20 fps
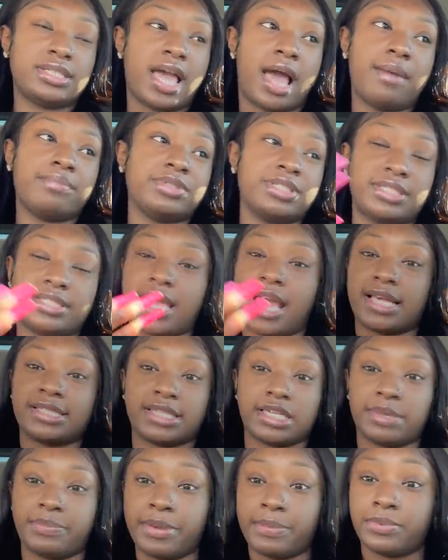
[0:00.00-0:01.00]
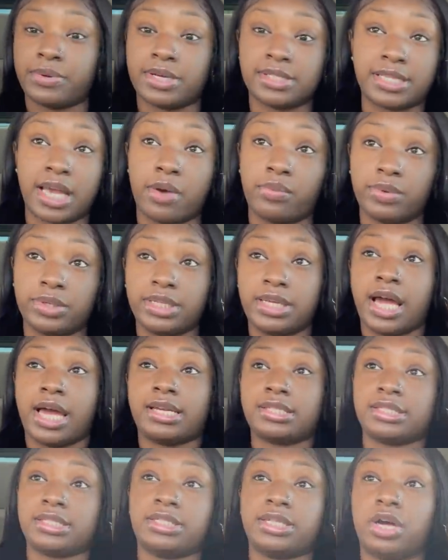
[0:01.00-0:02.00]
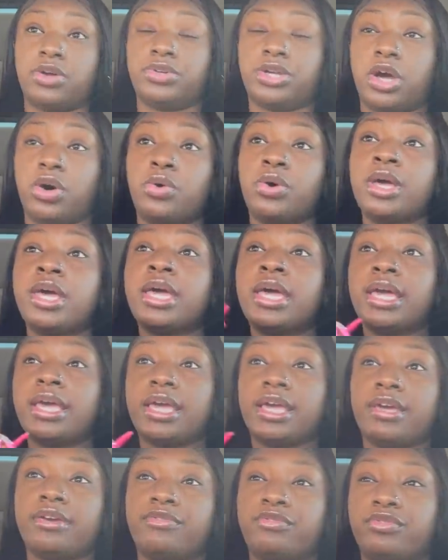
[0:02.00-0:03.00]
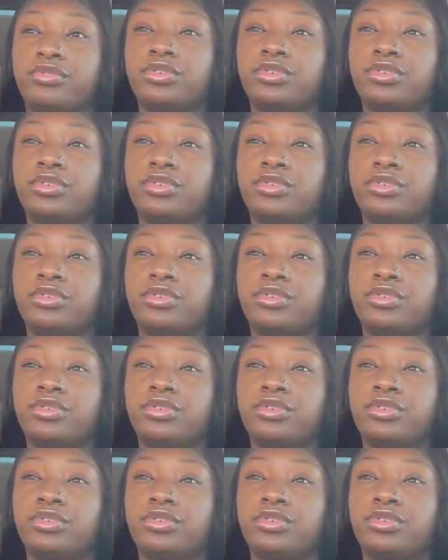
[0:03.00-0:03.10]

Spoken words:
I'm just asking the people because I really honestly don't know if,